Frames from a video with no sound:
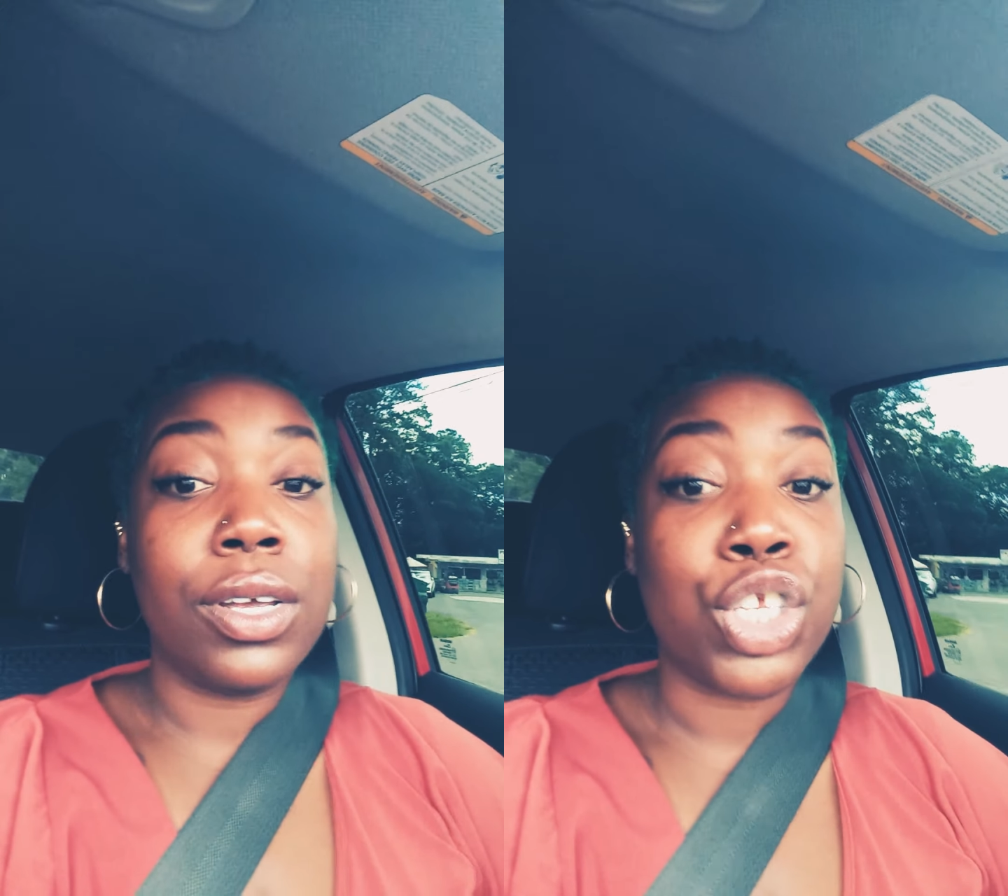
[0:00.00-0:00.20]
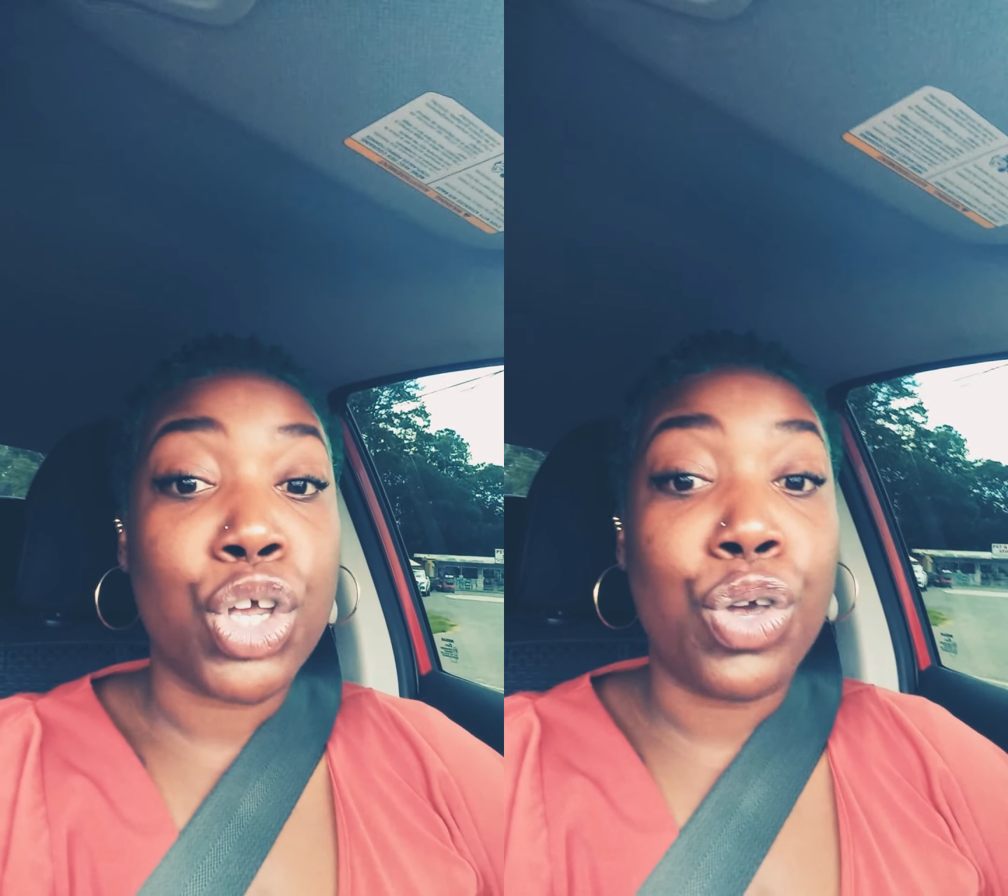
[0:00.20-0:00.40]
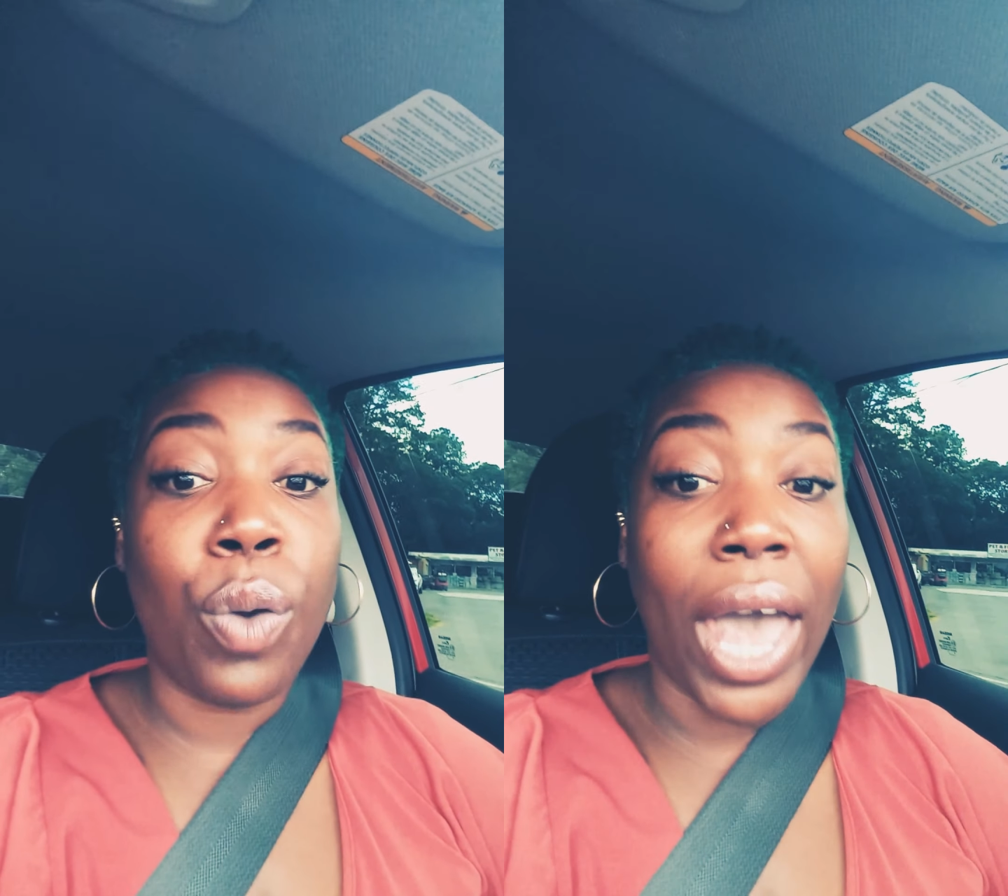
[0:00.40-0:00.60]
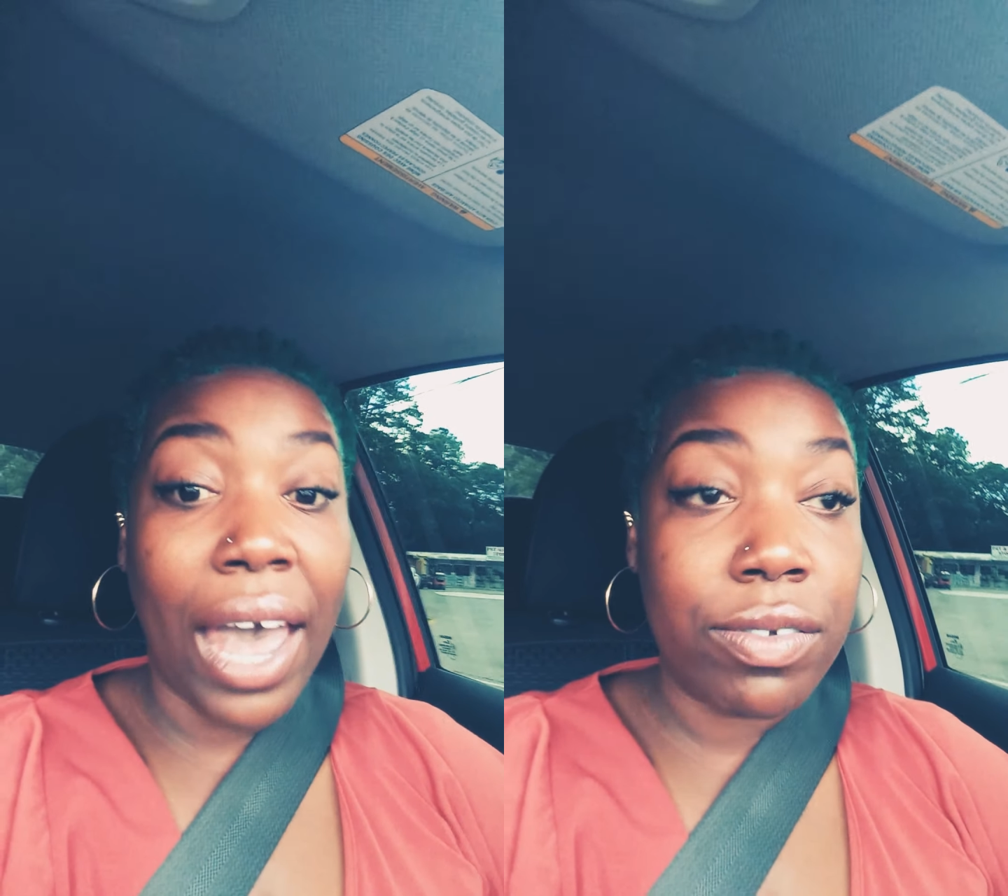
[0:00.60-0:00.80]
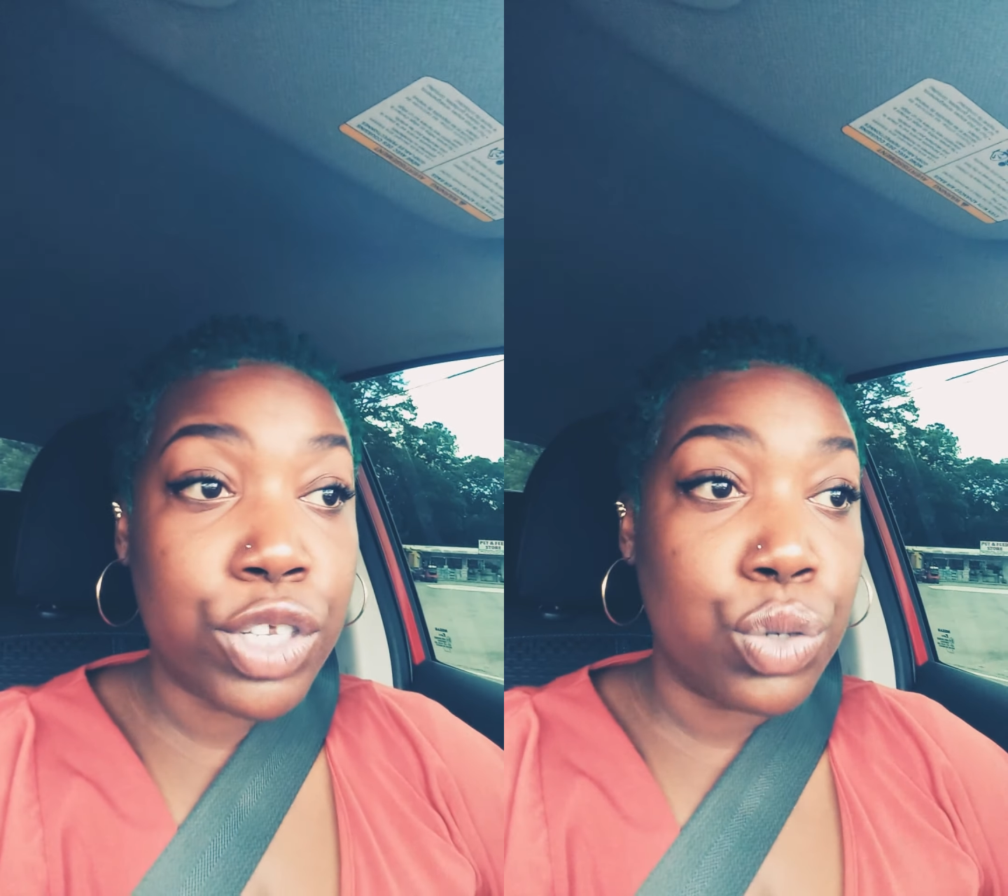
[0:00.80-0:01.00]
So you
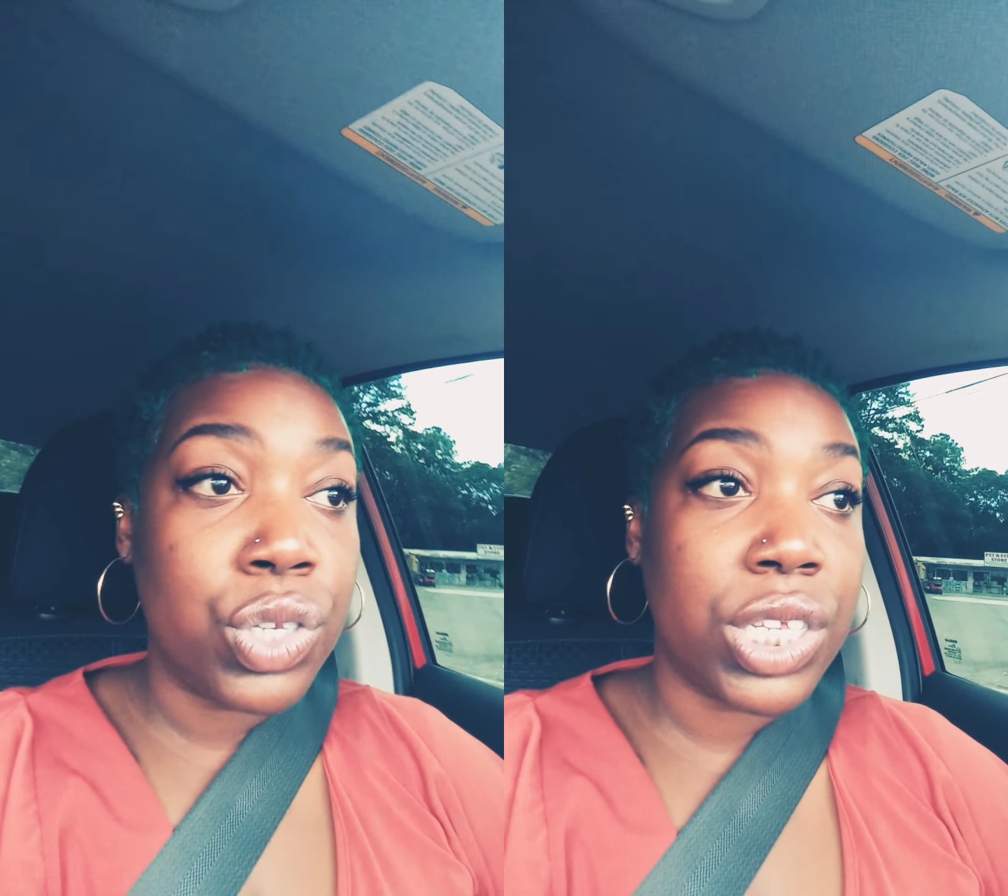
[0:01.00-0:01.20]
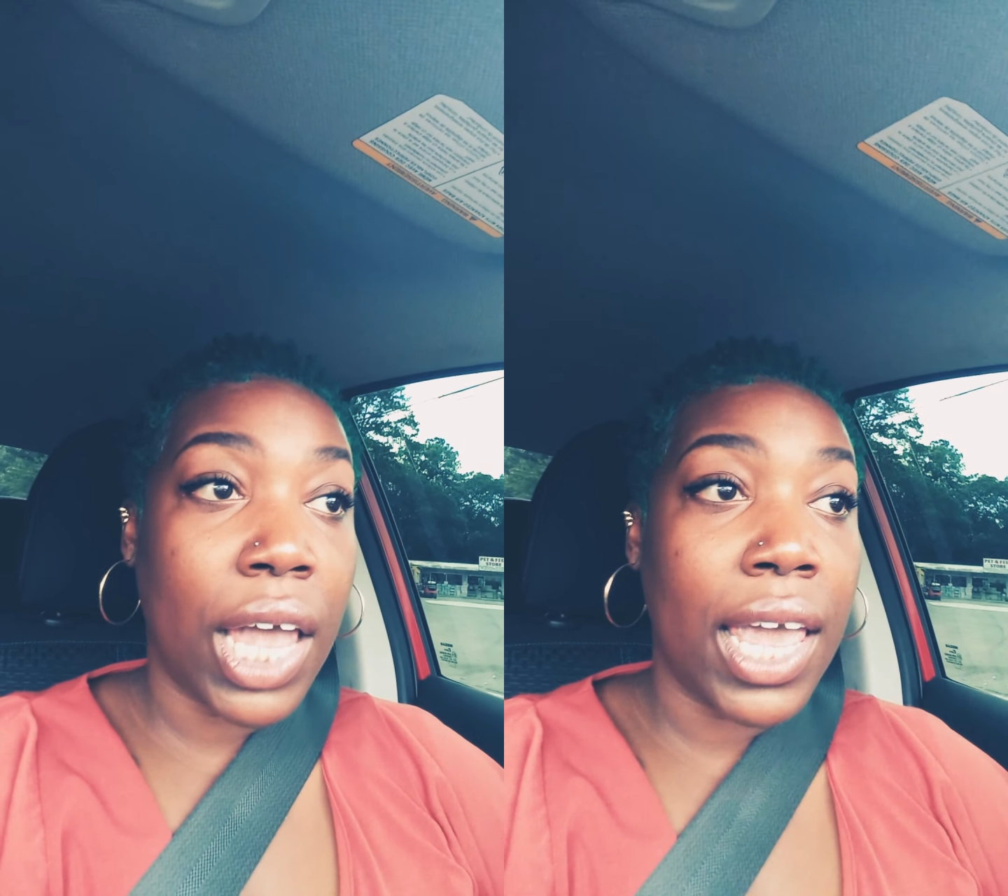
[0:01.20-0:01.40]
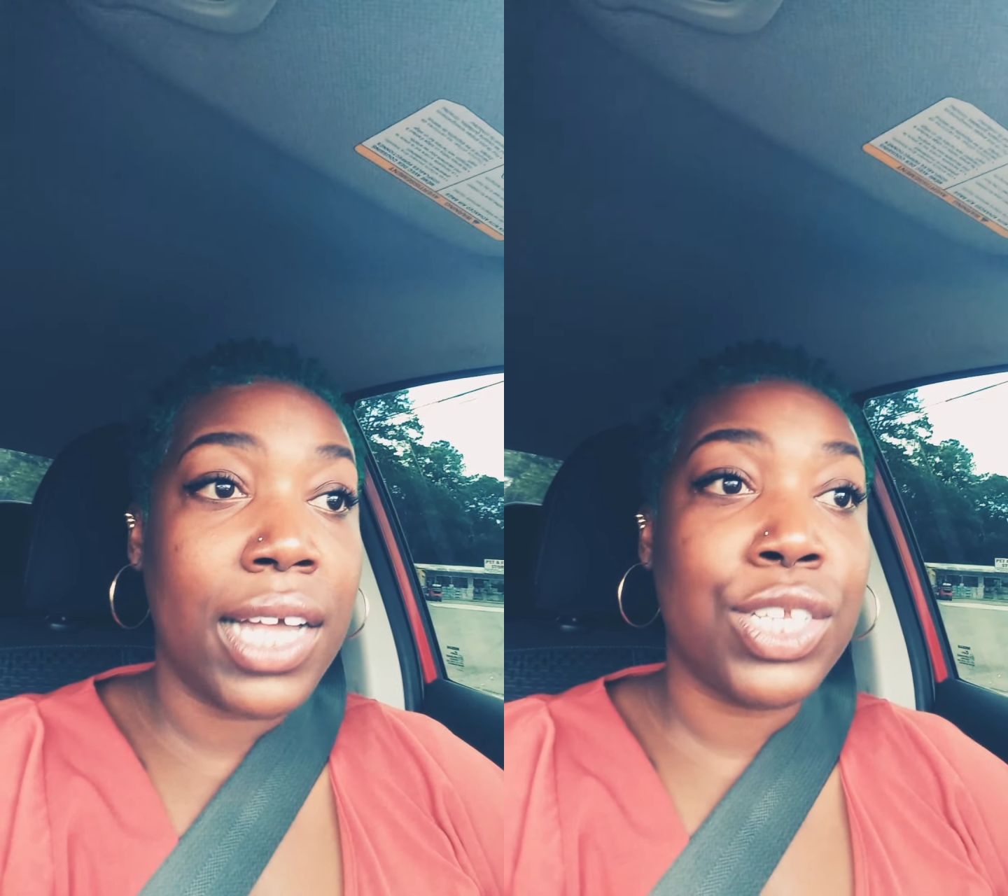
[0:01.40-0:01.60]
have to stay